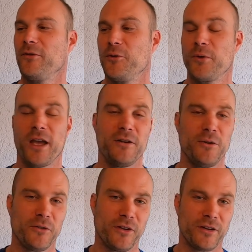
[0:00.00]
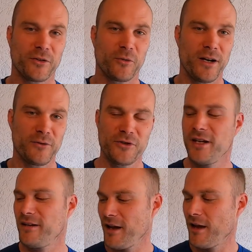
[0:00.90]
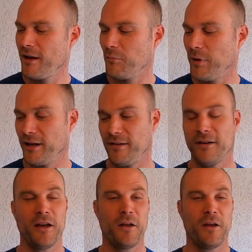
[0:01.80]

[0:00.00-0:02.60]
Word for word: You can use it as a ground sheet, but